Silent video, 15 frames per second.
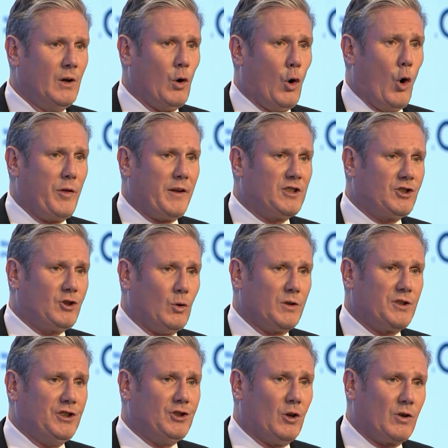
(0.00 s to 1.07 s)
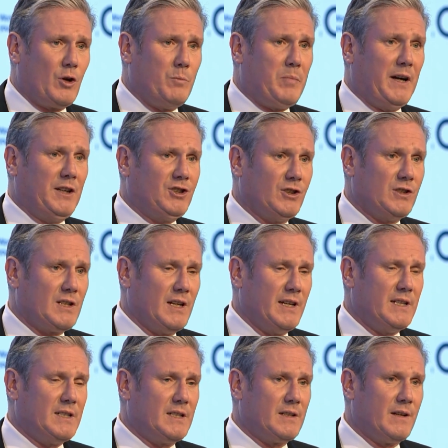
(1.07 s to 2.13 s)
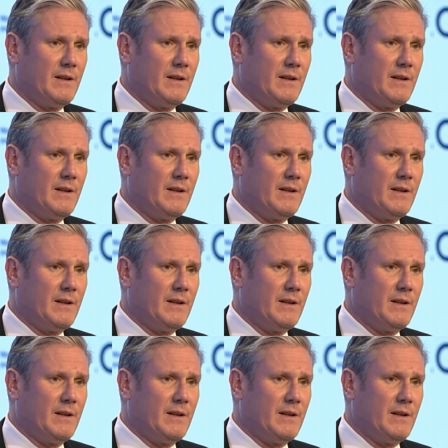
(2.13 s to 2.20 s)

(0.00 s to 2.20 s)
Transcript: or the shortage occupations list,